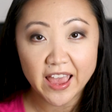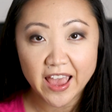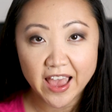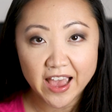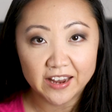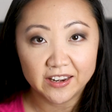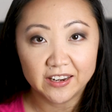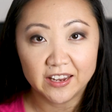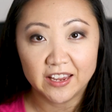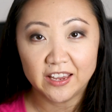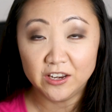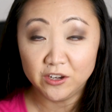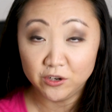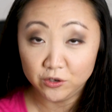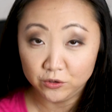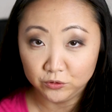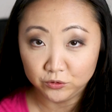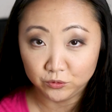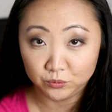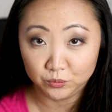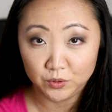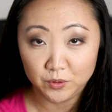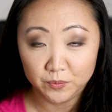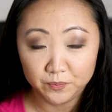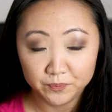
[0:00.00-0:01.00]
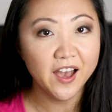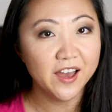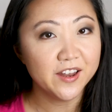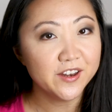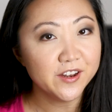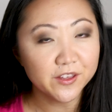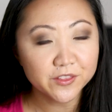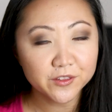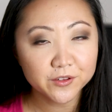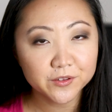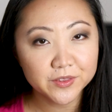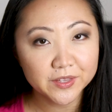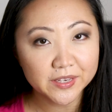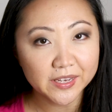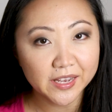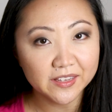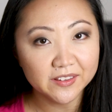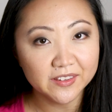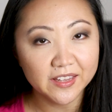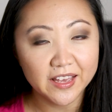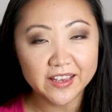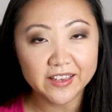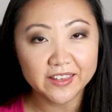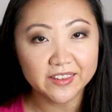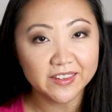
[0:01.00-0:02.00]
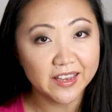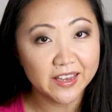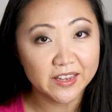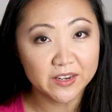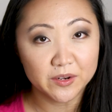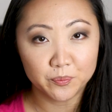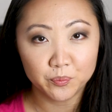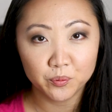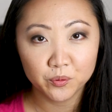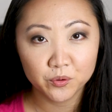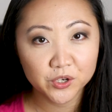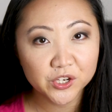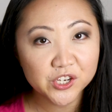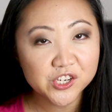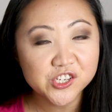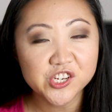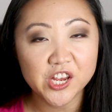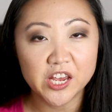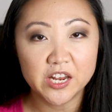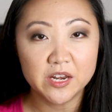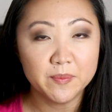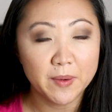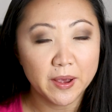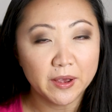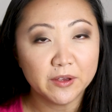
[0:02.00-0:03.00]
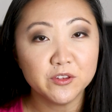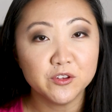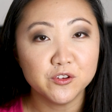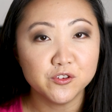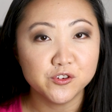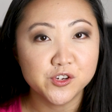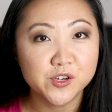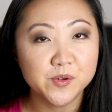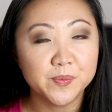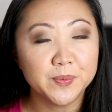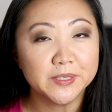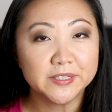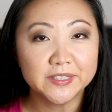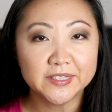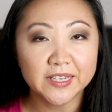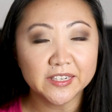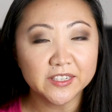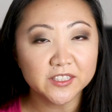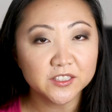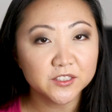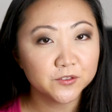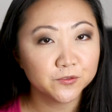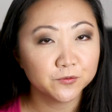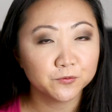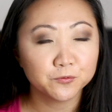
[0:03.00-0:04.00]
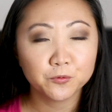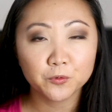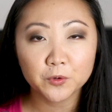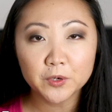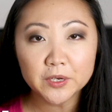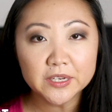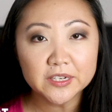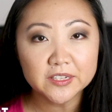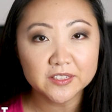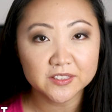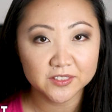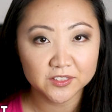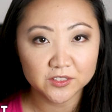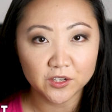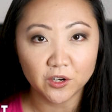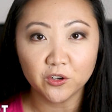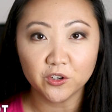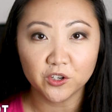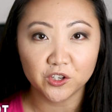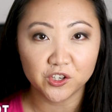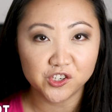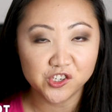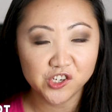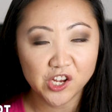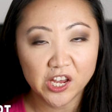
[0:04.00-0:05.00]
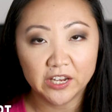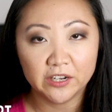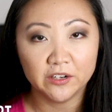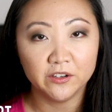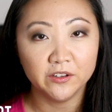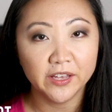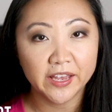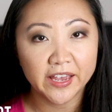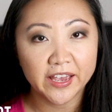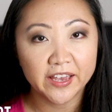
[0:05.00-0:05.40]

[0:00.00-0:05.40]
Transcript: at a newsroom. Another thing I like and appreciate about YouTube is that it's free to start a channel